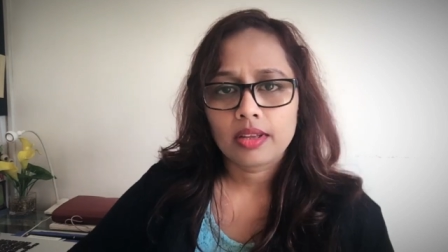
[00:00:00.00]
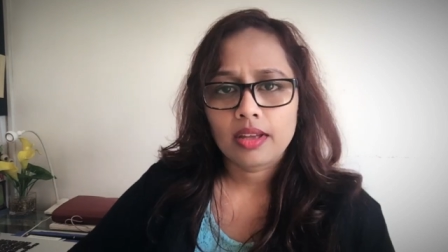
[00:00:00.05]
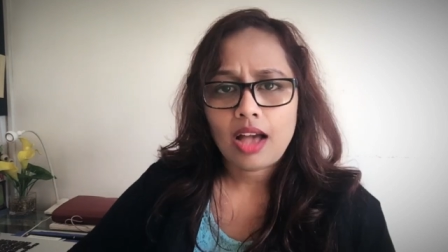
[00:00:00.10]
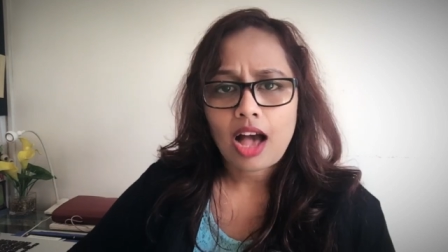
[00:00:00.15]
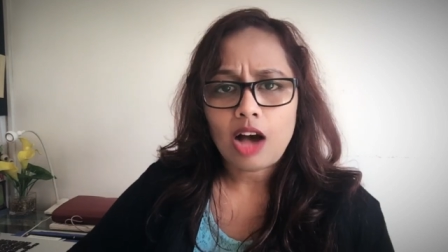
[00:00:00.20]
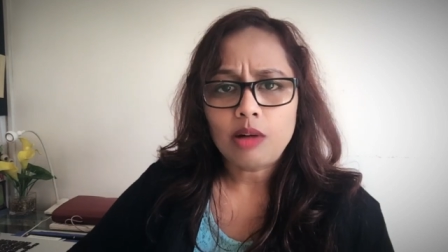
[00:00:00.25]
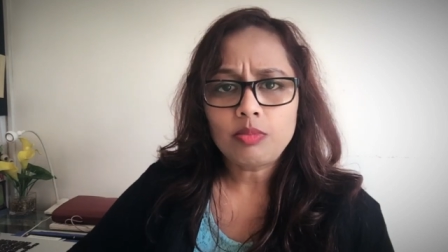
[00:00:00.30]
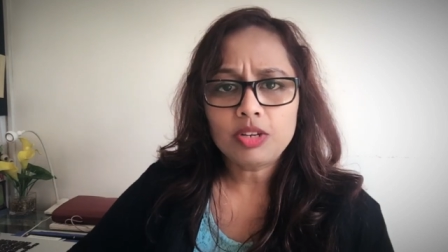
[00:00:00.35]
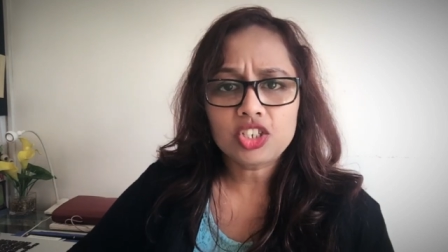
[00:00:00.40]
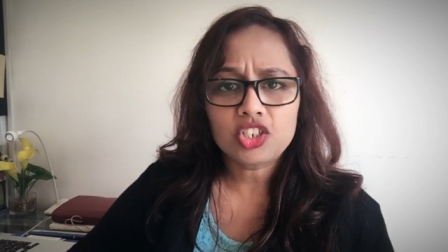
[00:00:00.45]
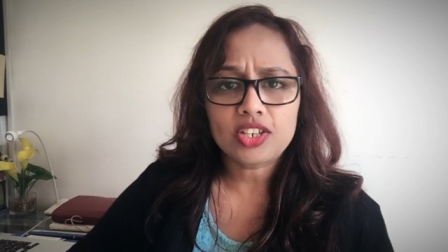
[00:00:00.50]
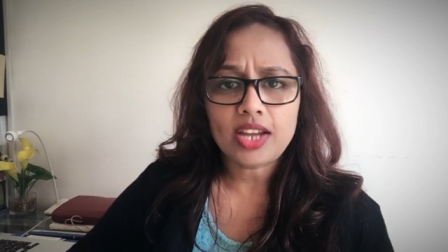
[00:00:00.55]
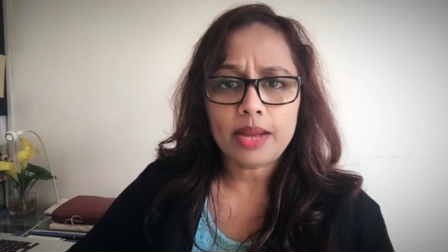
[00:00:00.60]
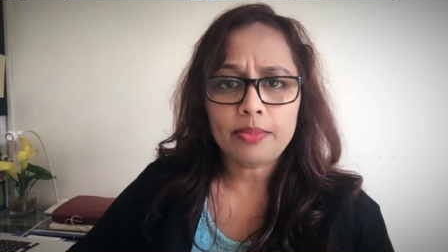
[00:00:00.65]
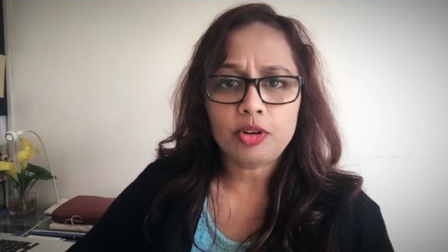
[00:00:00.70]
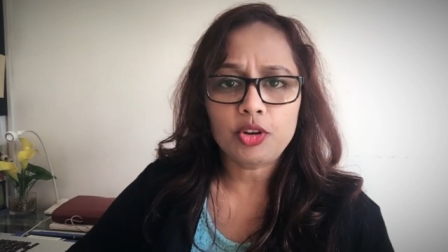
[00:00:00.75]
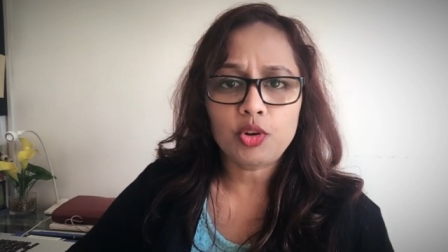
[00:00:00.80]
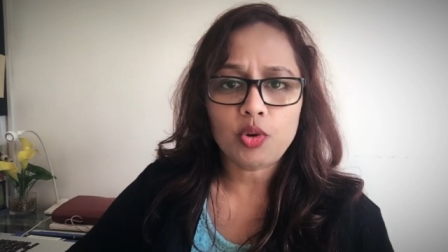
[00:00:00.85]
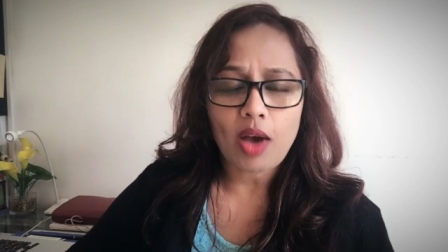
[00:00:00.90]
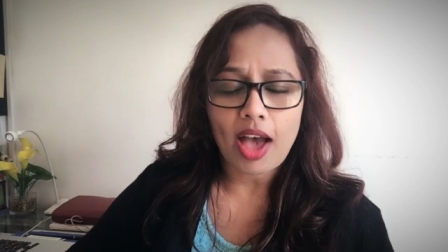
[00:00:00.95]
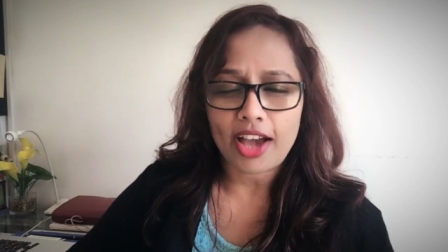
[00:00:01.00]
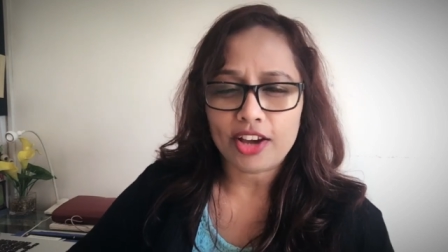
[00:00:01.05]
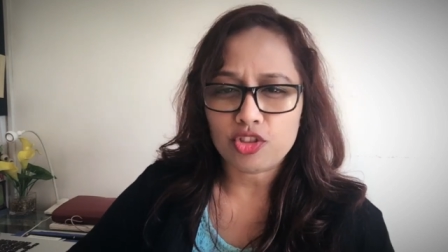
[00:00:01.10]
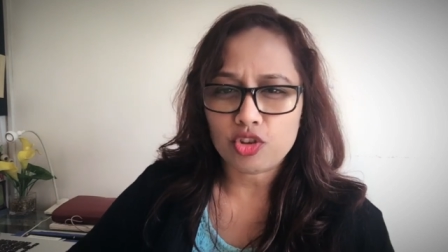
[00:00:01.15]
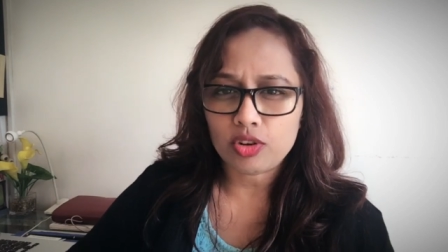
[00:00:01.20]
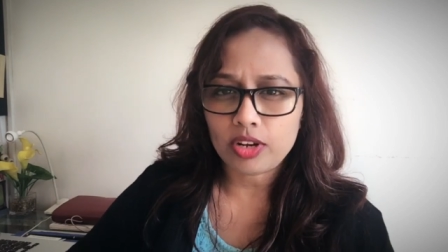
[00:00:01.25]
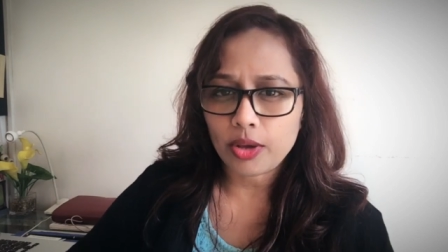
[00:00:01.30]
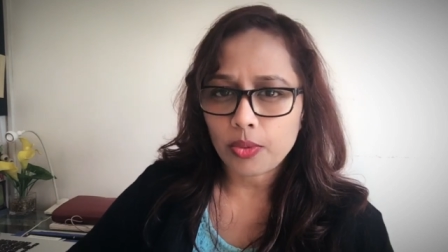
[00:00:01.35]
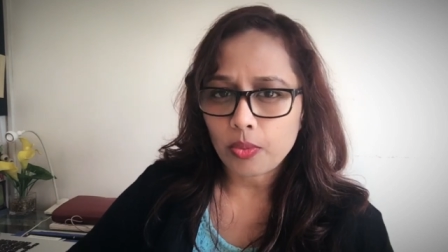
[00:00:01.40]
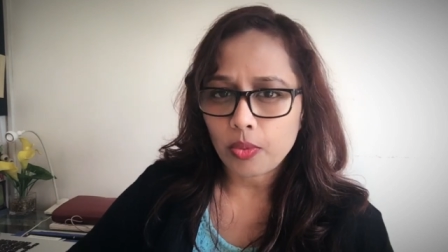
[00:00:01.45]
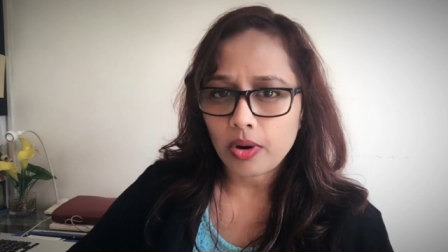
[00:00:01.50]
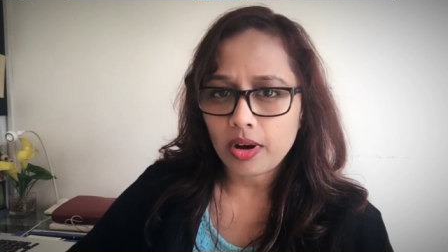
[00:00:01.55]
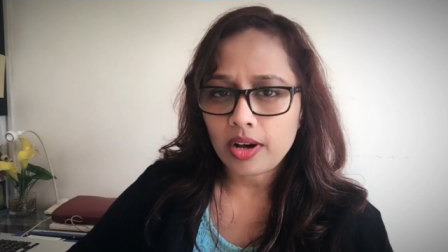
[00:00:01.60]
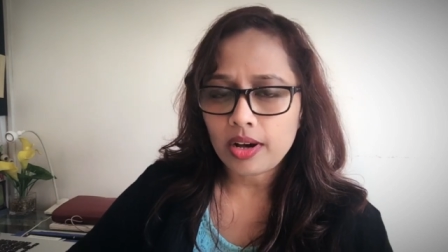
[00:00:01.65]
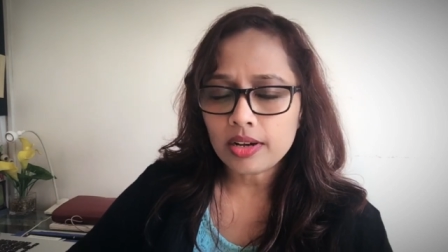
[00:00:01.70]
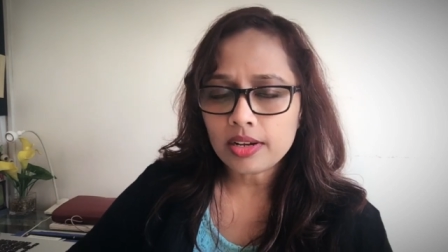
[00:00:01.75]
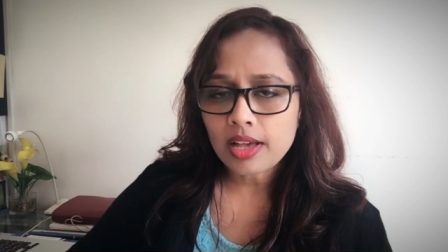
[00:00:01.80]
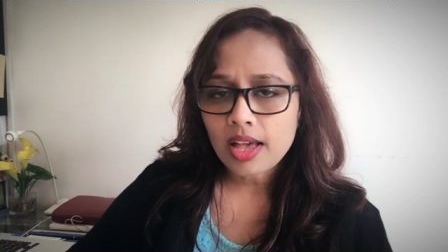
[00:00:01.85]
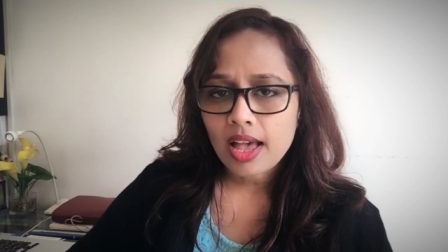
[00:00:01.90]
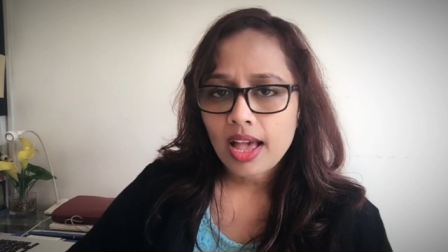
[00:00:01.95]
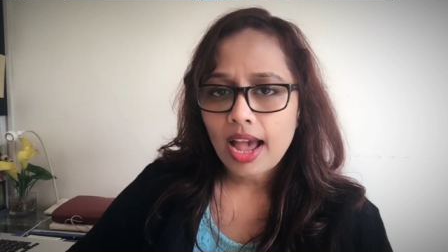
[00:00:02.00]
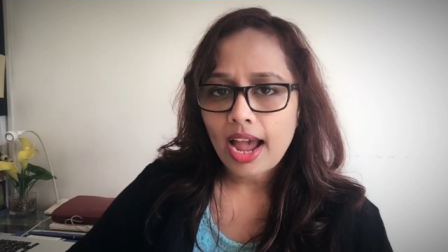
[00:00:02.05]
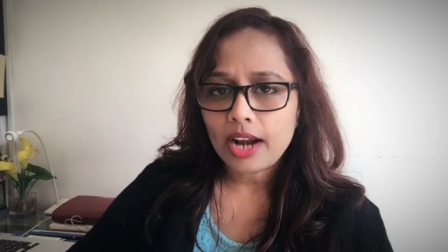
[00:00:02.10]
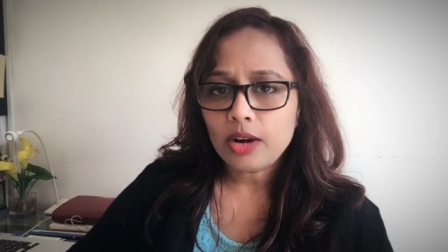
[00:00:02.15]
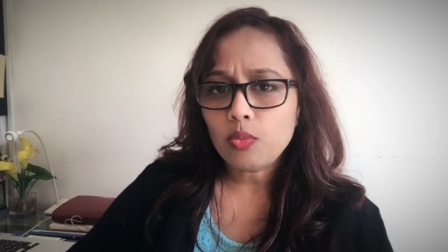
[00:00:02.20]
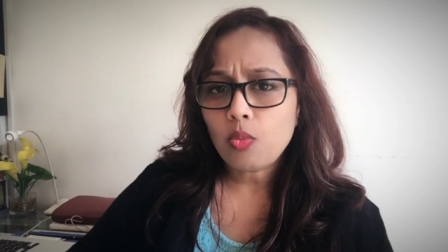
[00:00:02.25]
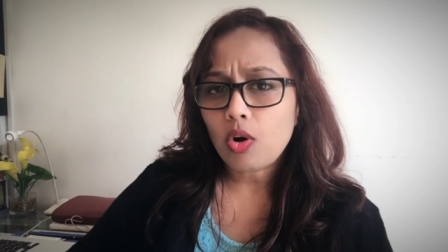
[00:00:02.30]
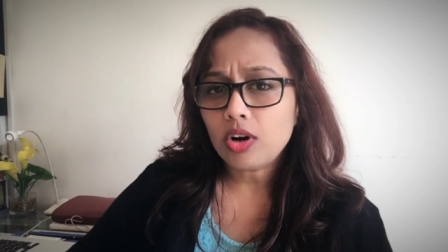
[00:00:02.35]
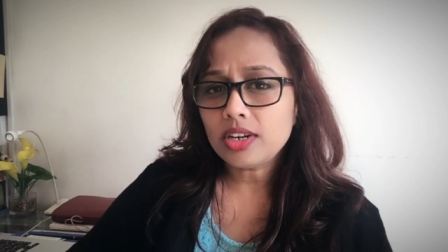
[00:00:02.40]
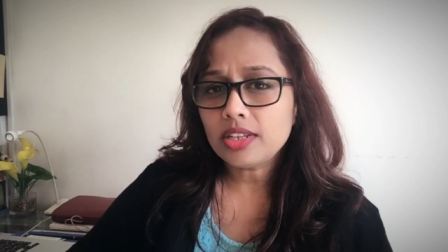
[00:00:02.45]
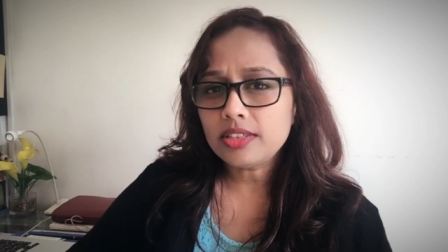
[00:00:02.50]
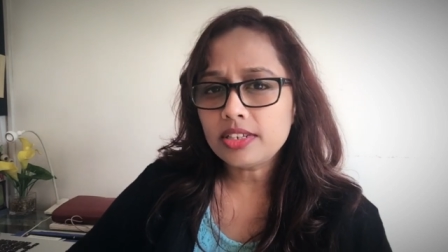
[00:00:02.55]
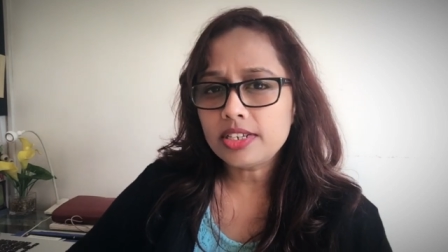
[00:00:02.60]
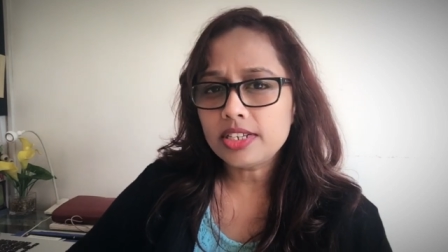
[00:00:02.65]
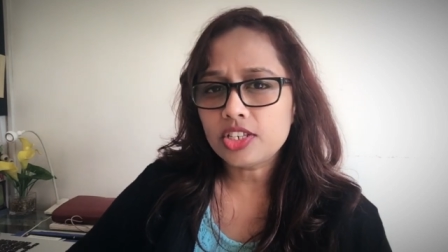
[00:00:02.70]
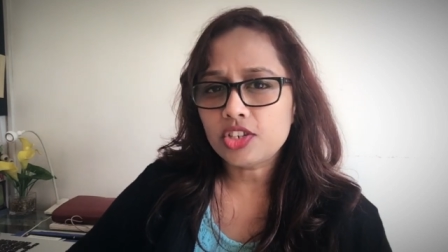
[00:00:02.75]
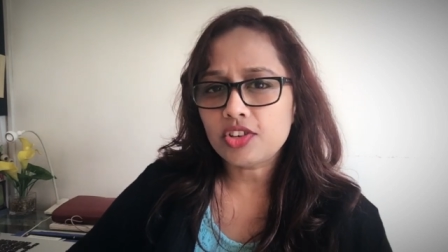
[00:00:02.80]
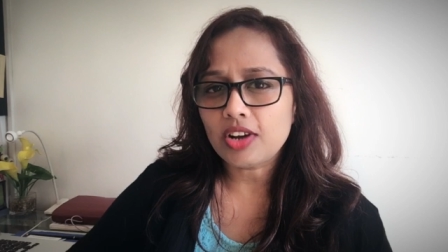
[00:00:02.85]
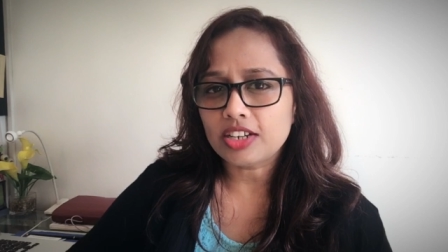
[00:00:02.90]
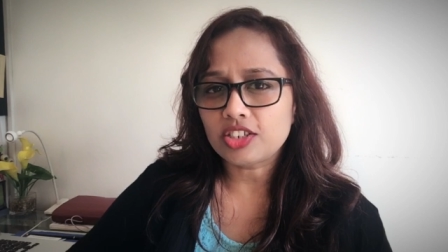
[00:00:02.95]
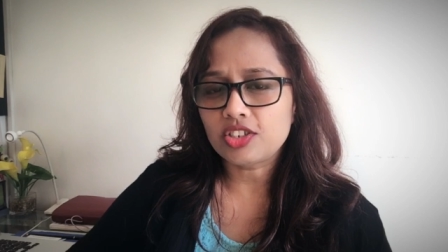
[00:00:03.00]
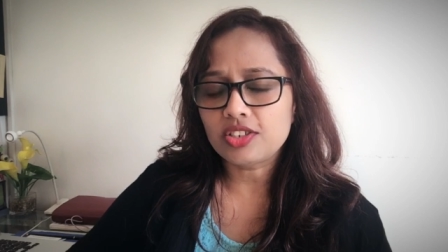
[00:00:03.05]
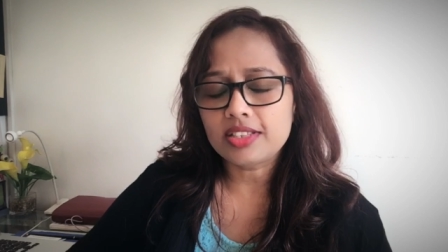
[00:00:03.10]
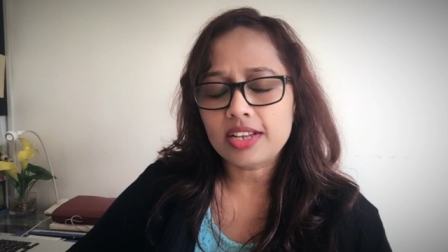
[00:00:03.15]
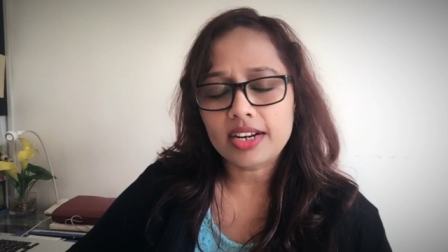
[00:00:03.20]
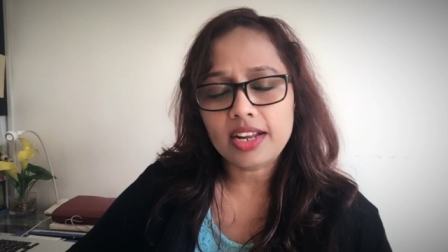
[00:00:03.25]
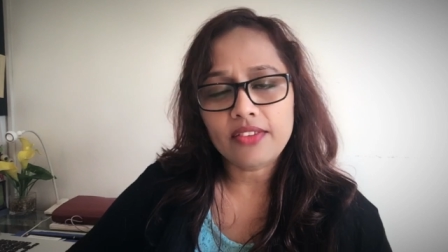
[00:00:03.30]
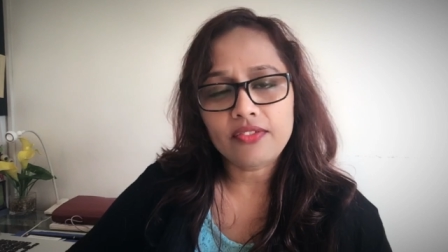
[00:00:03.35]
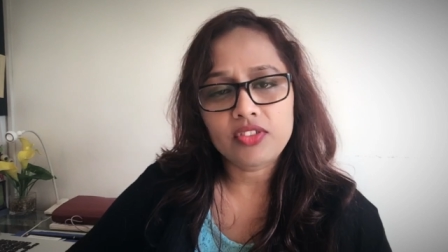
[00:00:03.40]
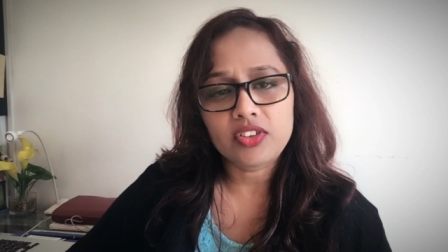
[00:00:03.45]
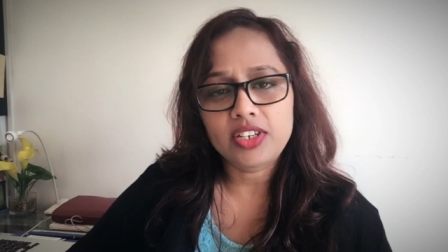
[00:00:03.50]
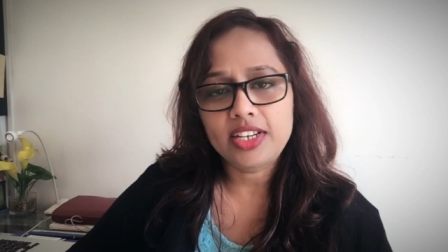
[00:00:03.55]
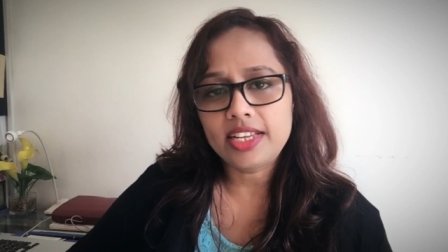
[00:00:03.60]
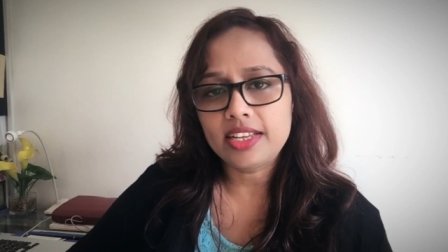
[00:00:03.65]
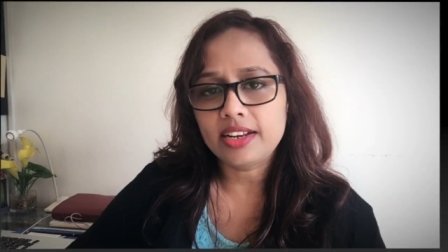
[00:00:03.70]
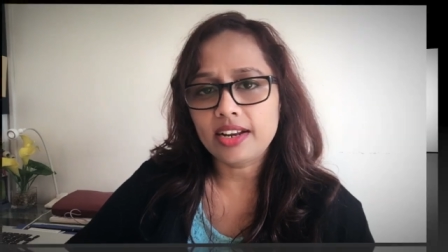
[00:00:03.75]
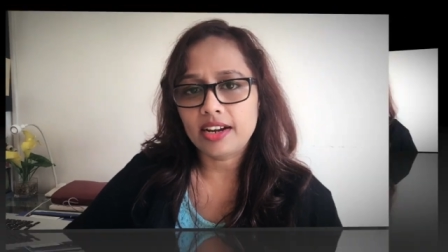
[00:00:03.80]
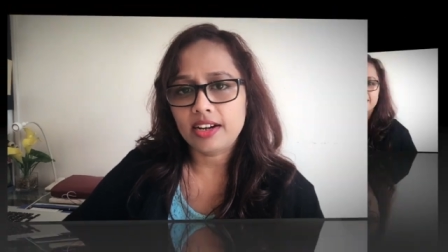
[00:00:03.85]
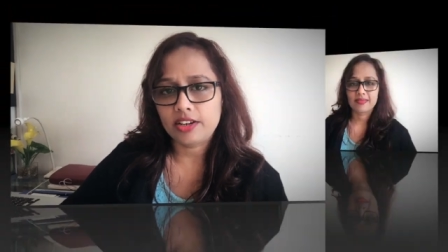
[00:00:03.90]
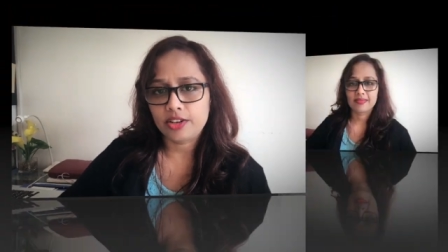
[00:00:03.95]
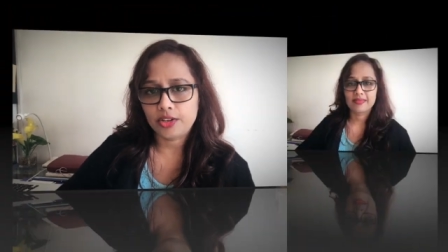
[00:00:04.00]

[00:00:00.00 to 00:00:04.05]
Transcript: How much time did you actually work? And what are the distractions that have derailed